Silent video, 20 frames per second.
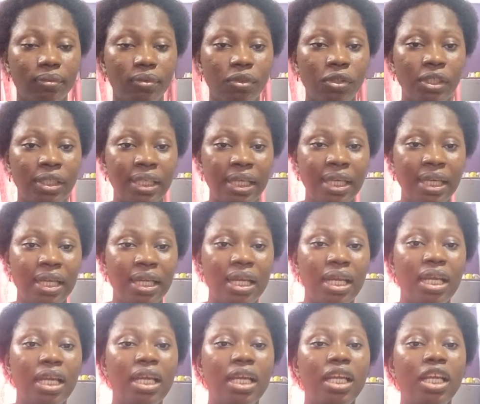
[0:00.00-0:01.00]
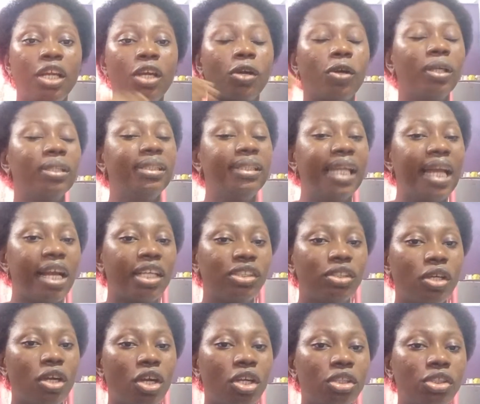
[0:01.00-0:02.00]
okay, in
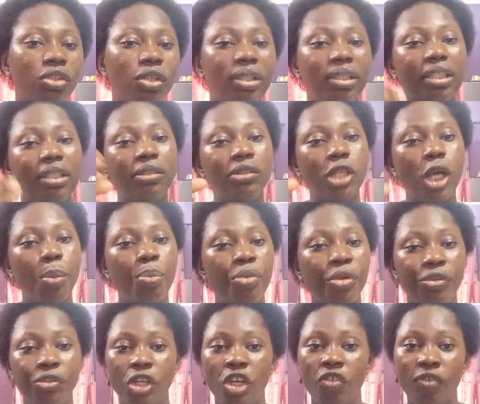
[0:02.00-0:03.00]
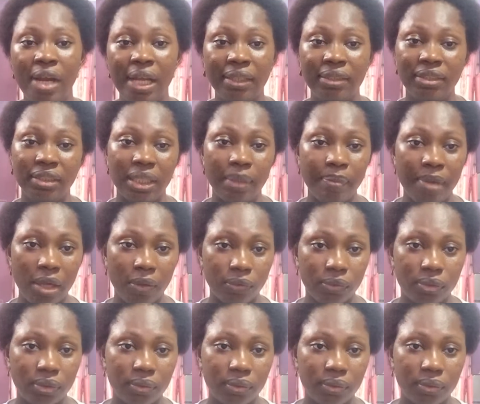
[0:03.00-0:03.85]
connection to the topic you're writing about.